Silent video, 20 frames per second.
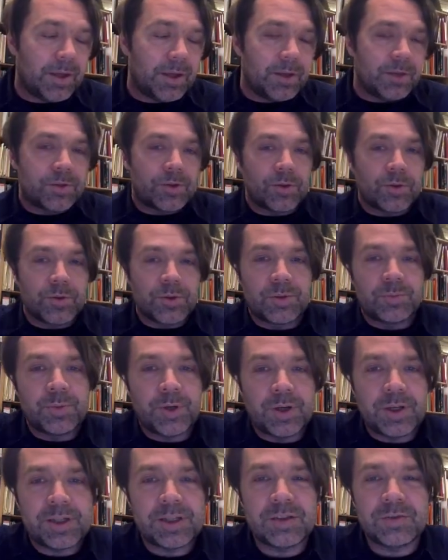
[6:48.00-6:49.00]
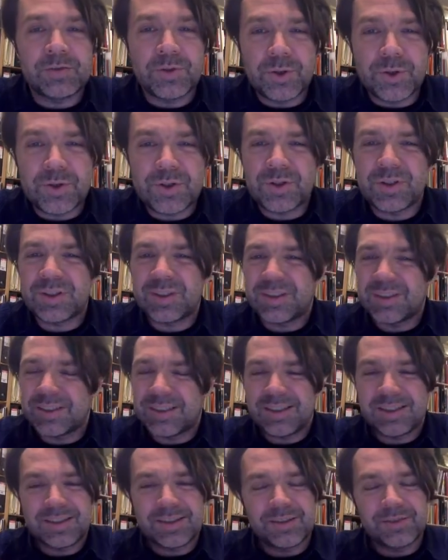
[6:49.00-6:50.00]
So symbolic inversion
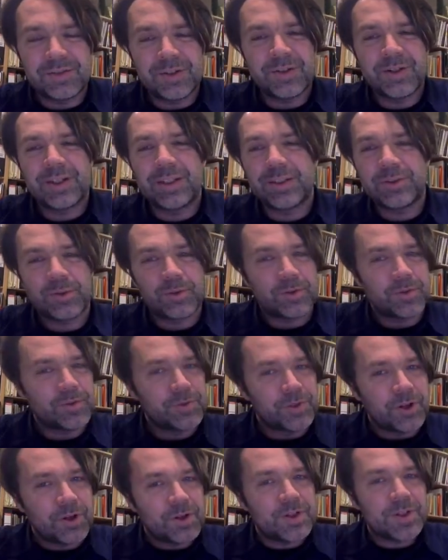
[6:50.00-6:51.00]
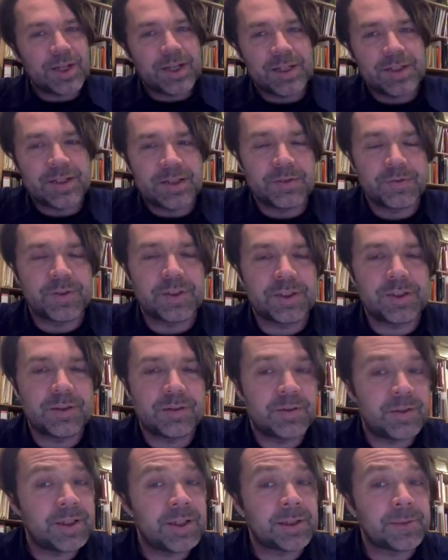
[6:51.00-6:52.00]
is a very sort of non-scientific
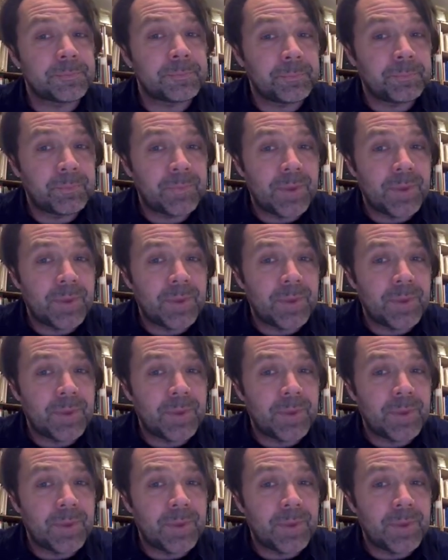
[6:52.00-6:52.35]
thing,